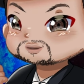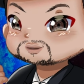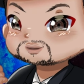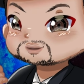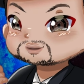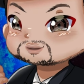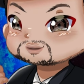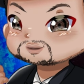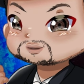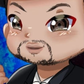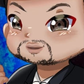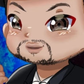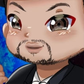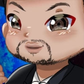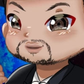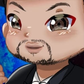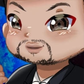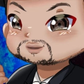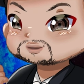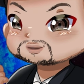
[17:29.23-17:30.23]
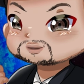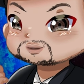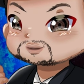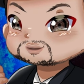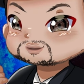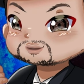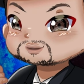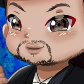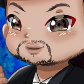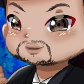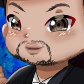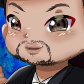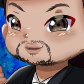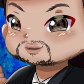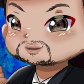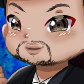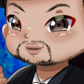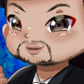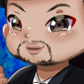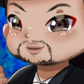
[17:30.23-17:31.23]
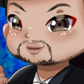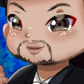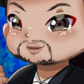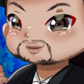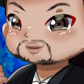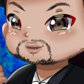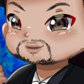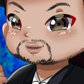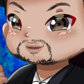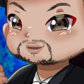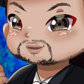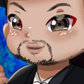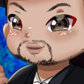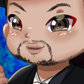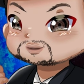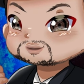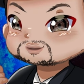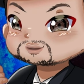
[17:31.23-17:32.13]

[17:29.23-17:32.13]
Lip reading: Nobody speaks.